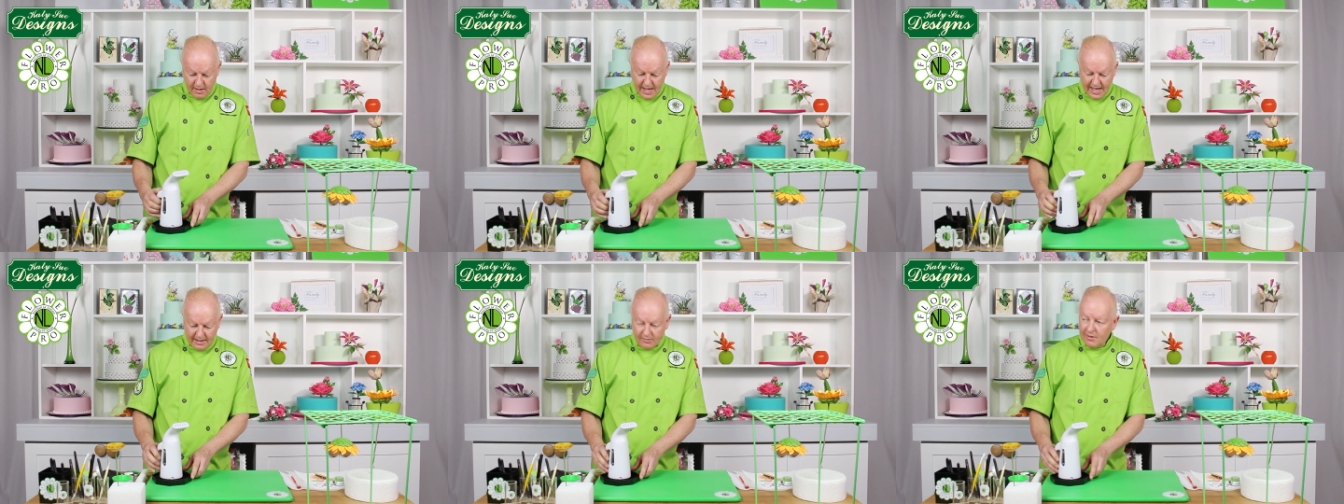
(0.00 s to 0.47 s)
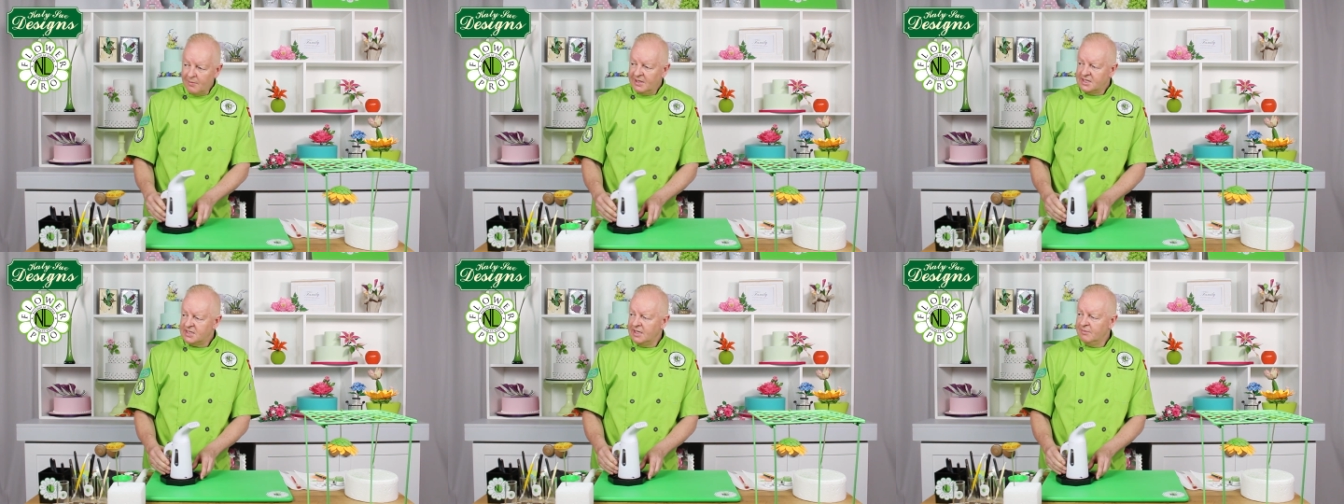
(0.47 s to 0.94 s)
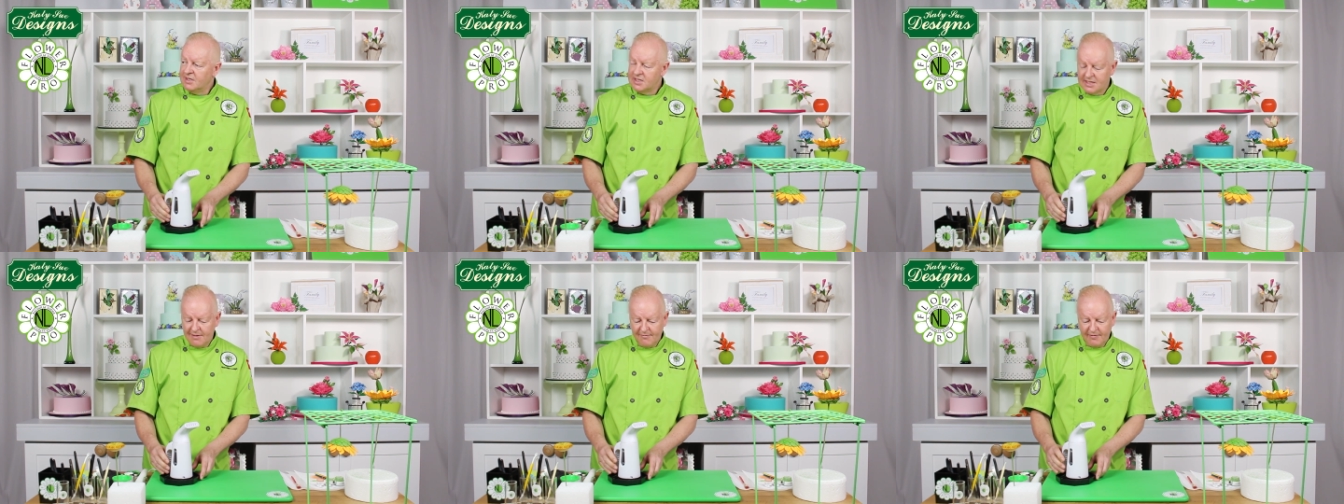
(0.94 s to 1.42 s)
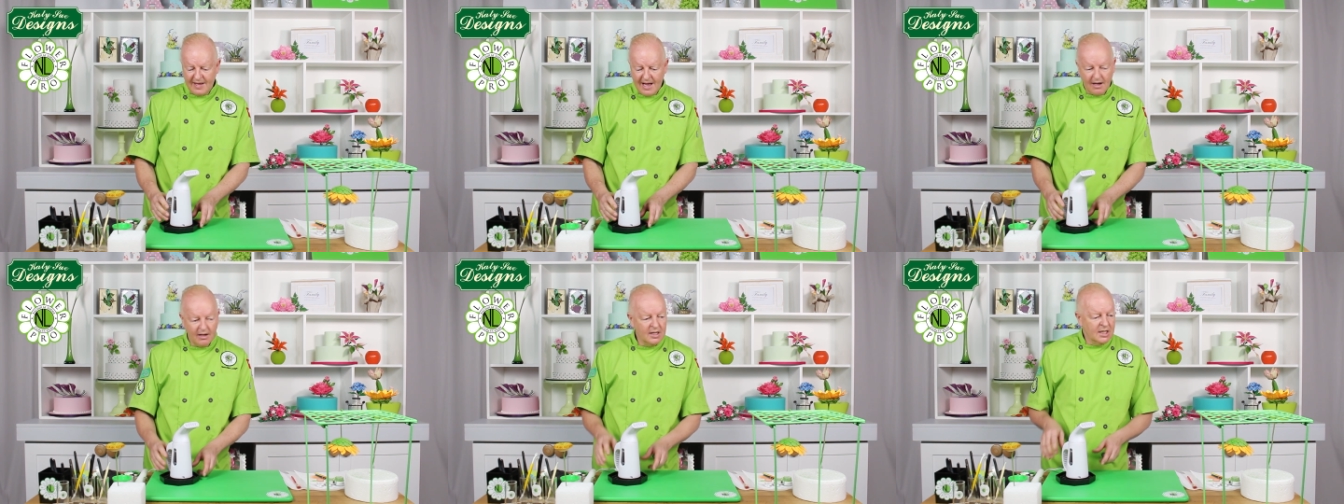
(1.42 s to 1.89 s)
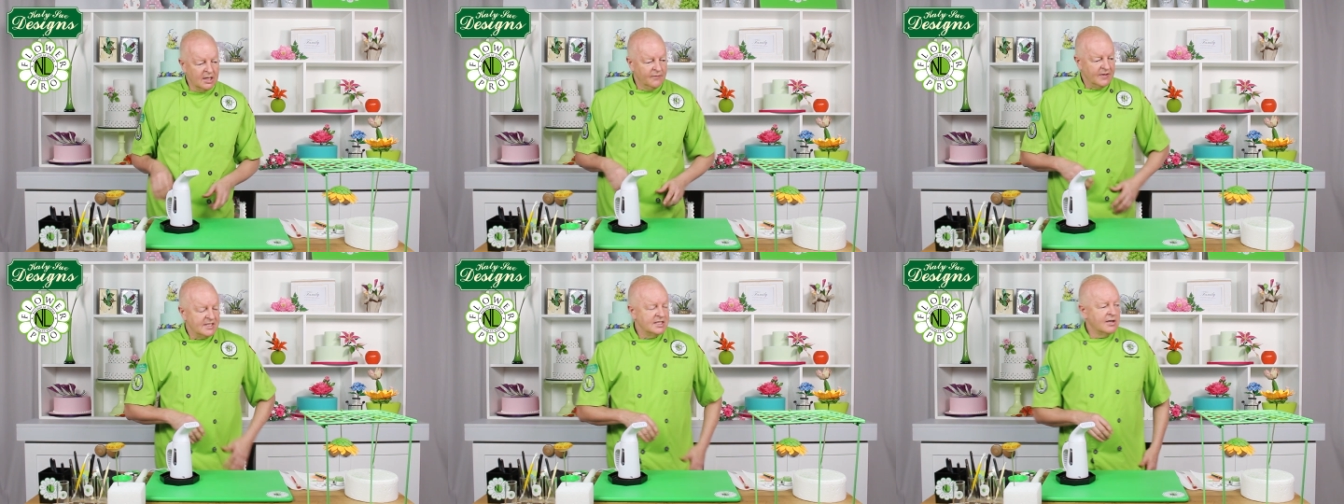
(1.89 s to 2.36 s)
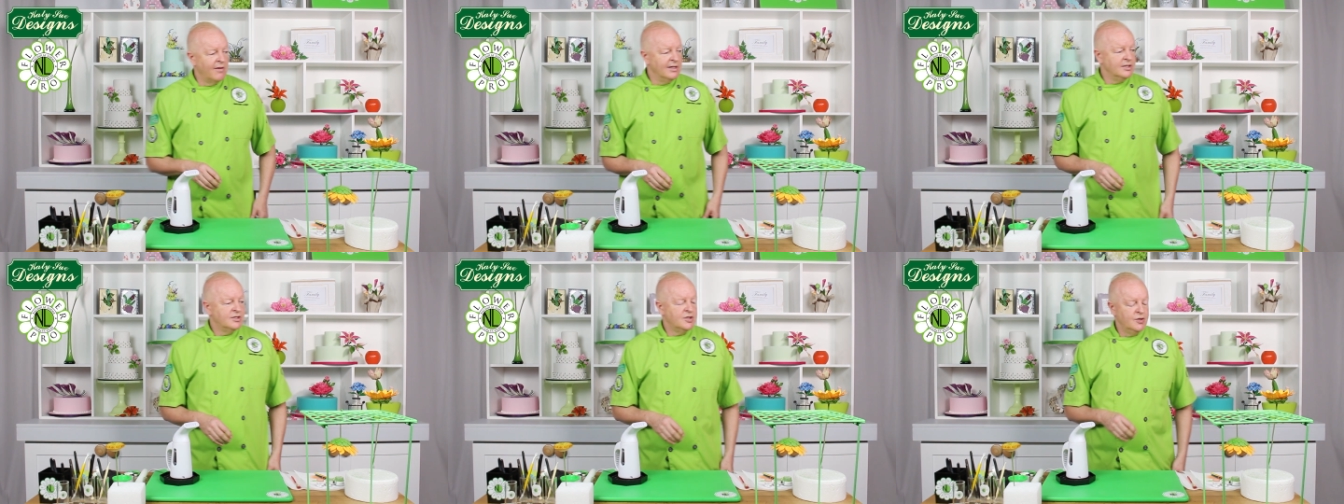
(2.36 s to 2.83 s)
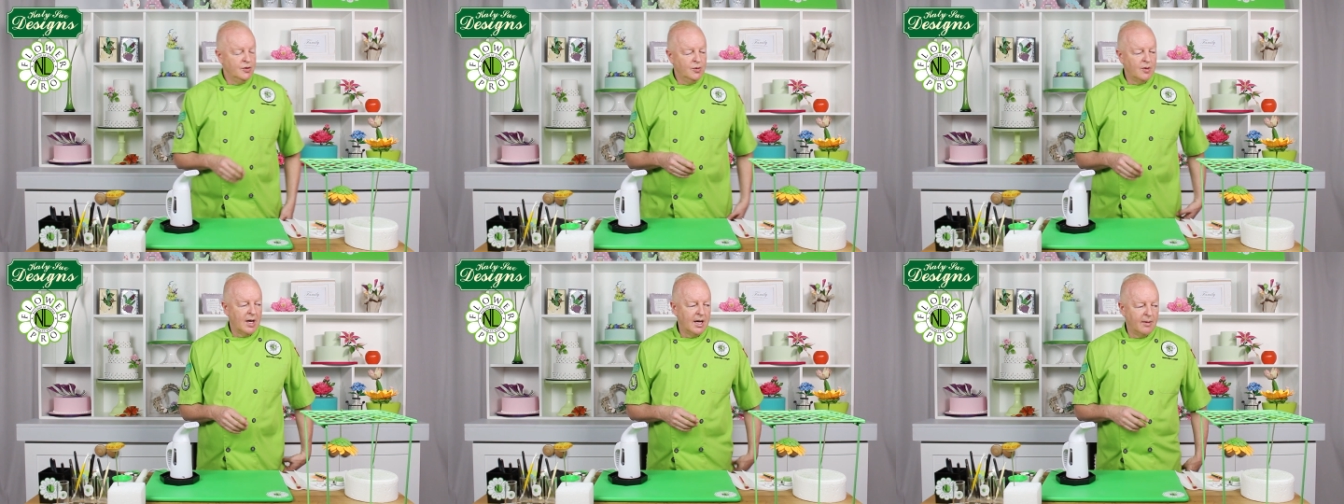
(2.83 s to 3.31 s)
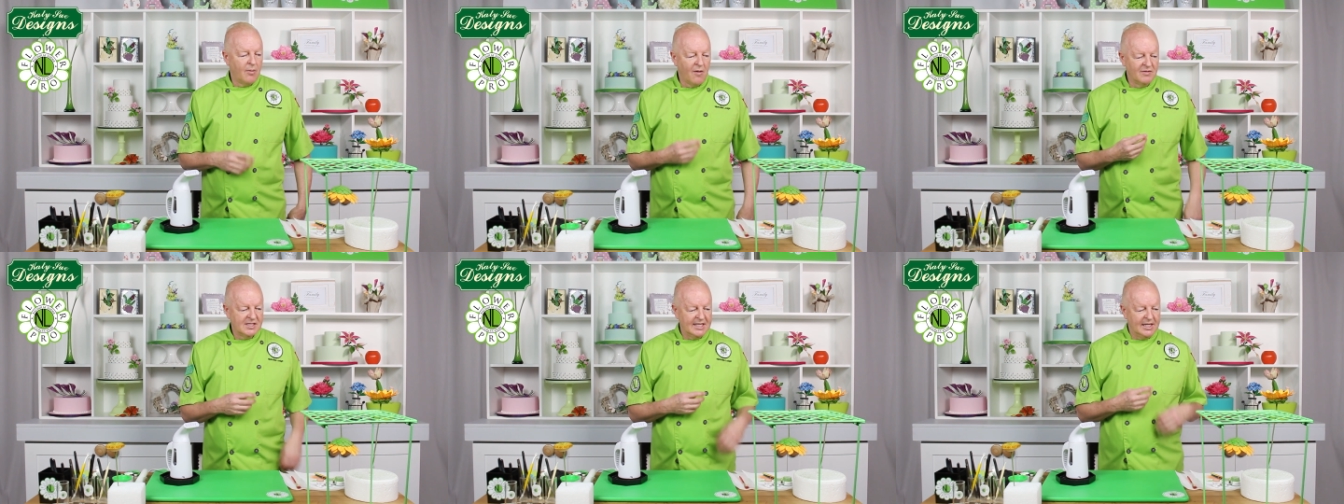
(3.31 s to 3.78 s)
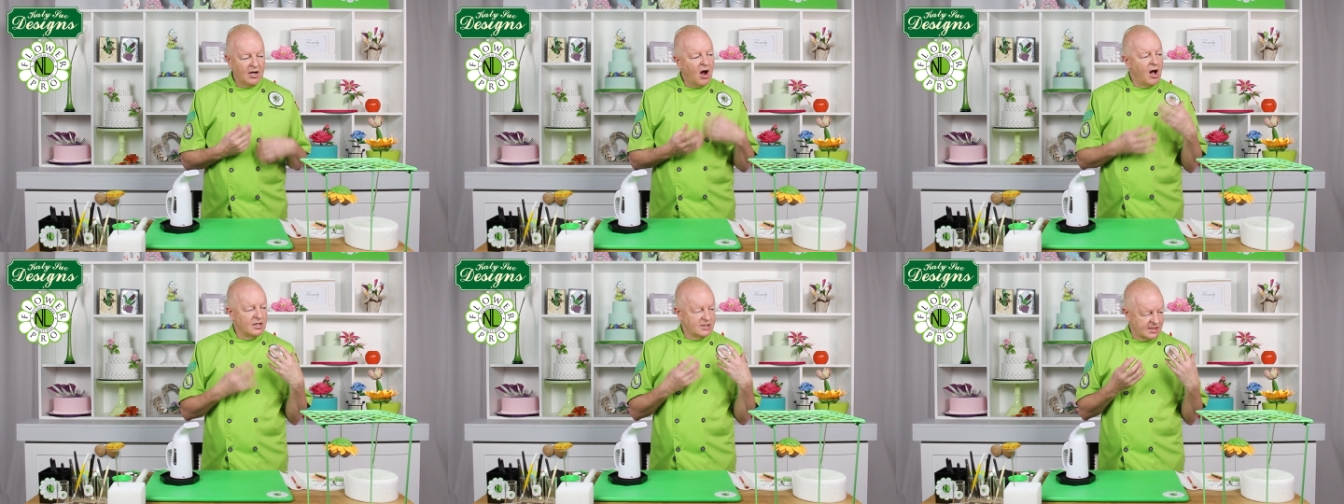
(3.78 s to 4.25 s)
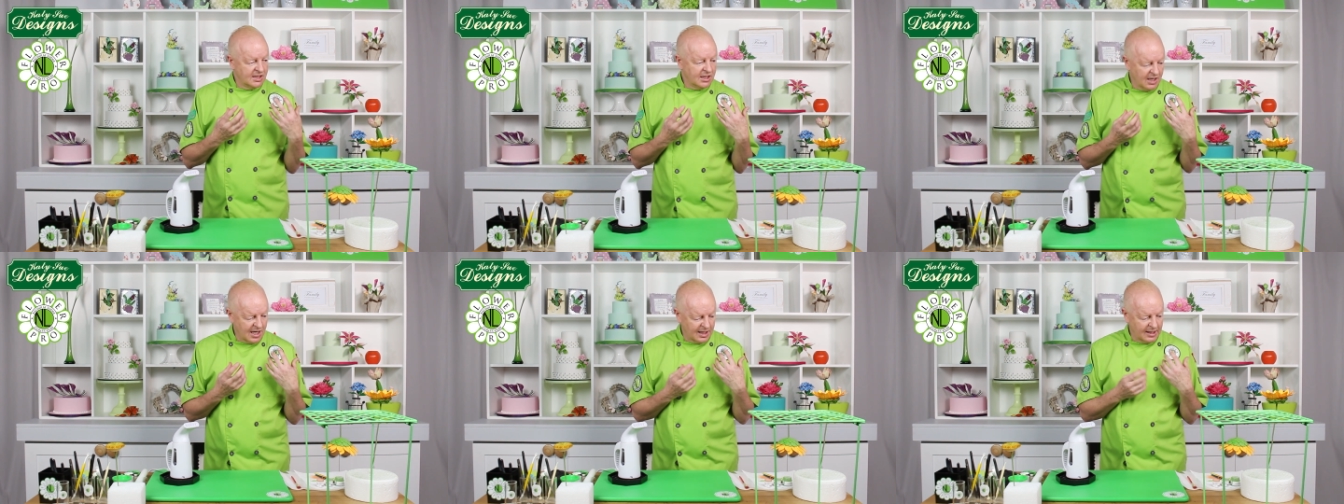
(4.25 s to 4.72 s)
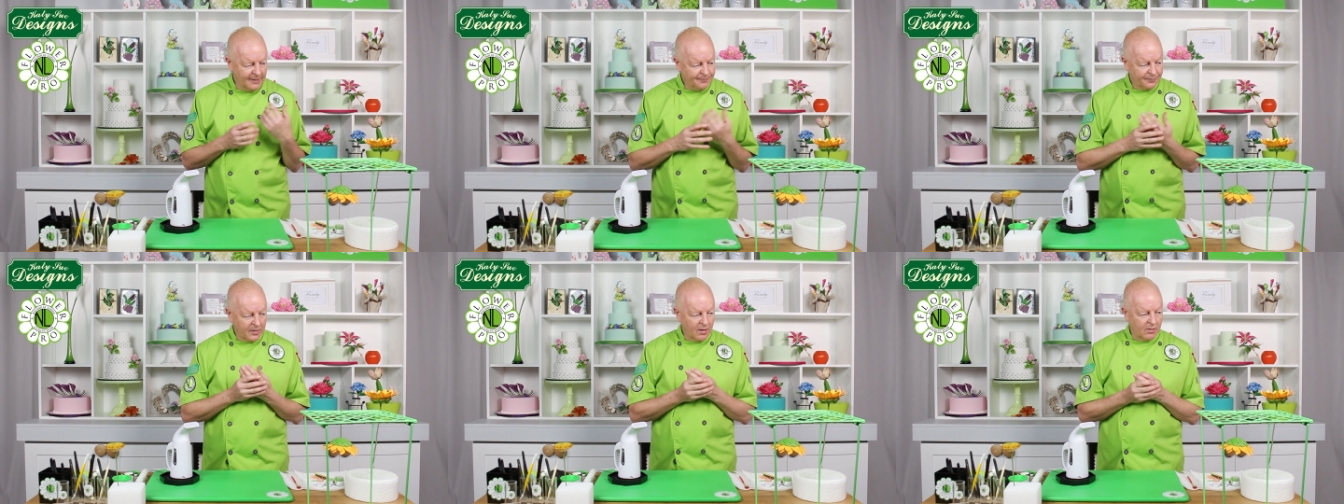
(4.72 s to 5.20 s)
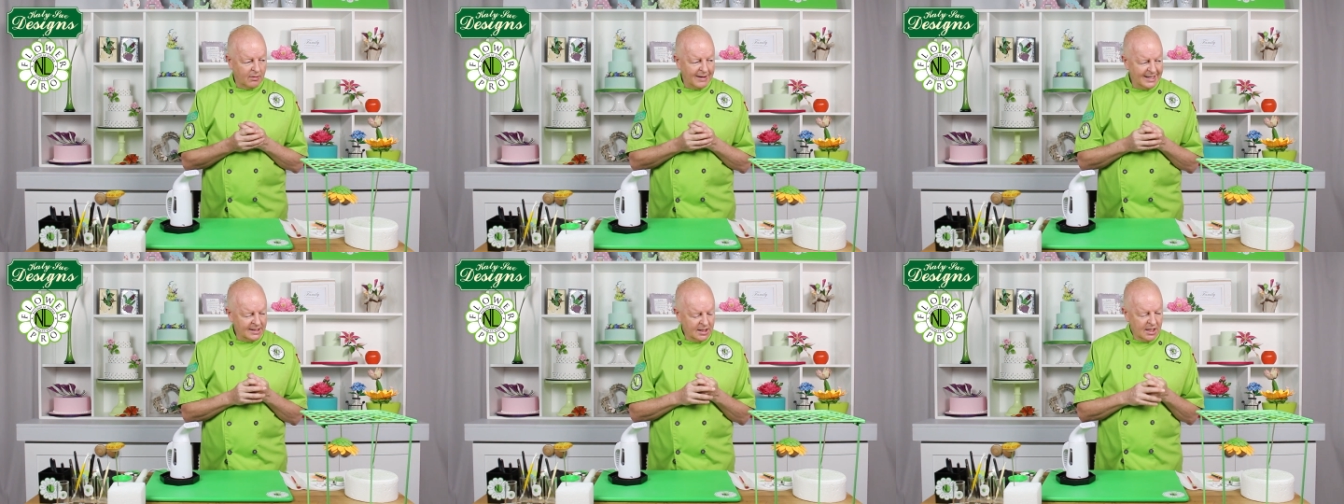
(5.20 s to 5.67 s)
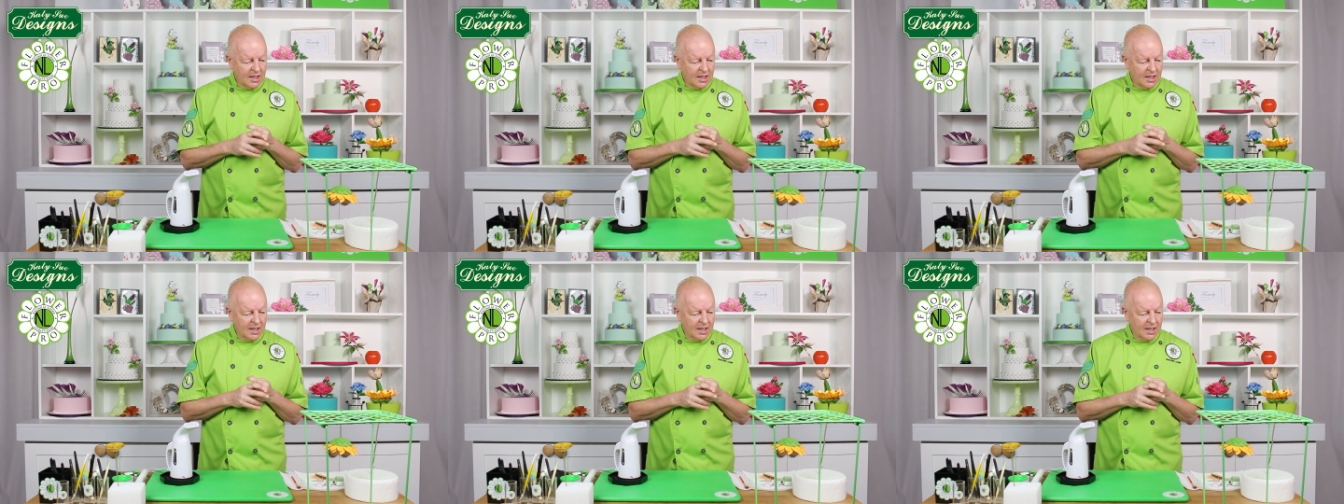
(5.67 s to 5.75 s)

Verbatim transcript: And when we steam the sunflower, this is going to obviously enhance the color, all right?